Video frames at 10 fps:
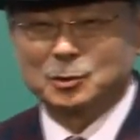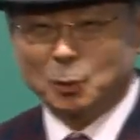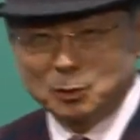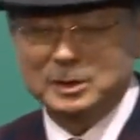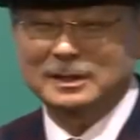
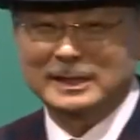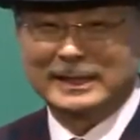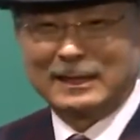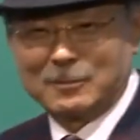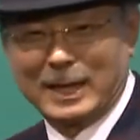I couldn't
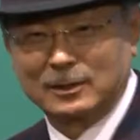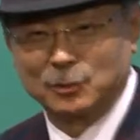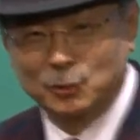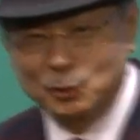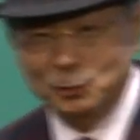find an
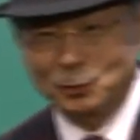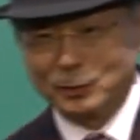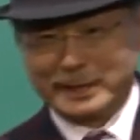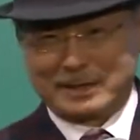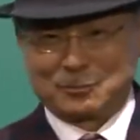investor
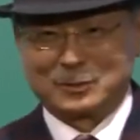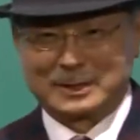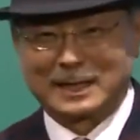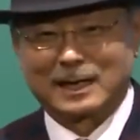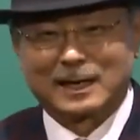that would
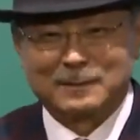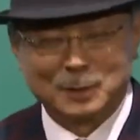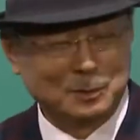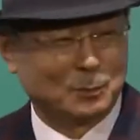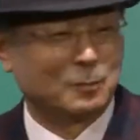invest
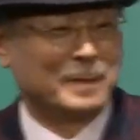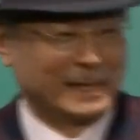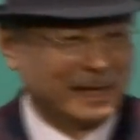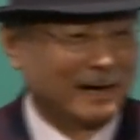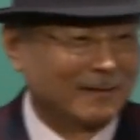in my
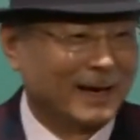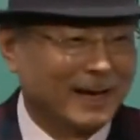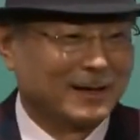business.